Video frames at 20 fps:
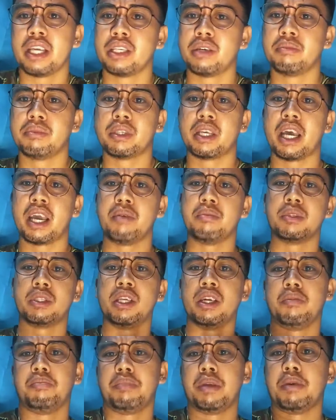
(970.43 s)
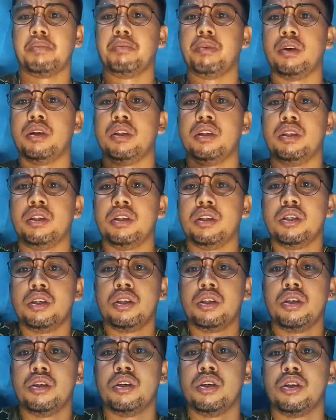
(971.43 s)
Sometimes there are people
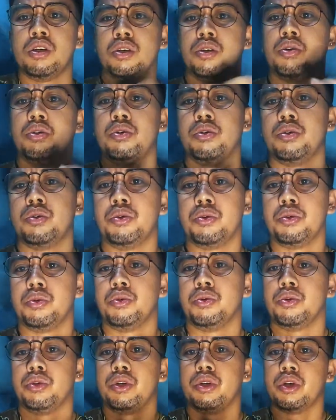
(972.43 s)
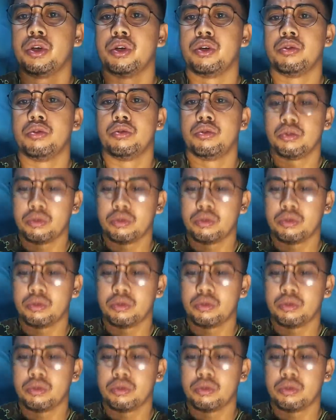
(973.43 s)
who, you know,